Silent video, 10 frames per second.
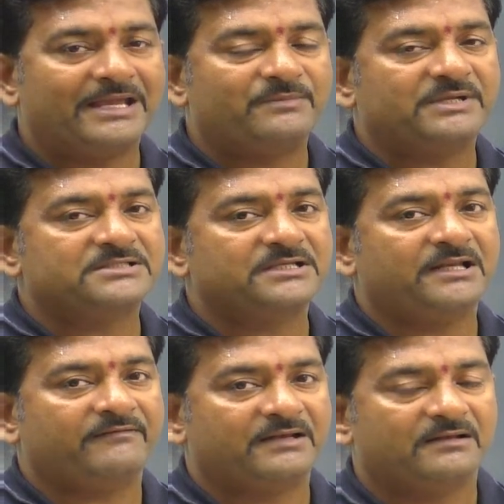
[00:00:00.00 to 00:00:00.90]
8 plus 3
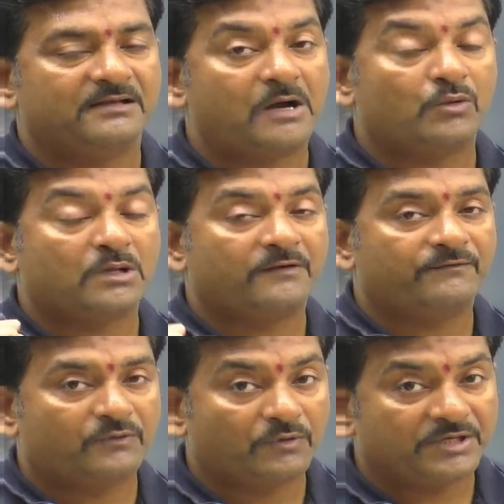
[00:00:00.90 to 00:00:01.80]
11. Out
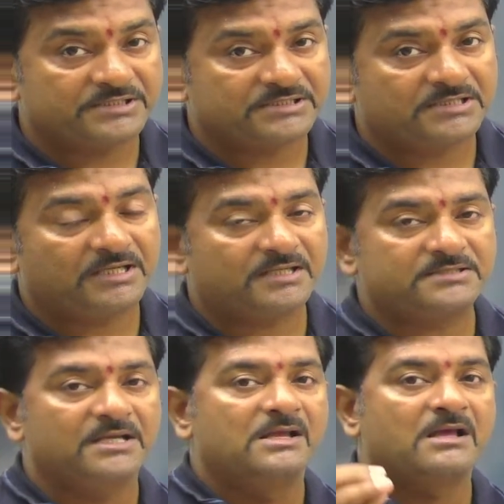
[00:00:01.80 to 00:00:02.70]
of 26 letters,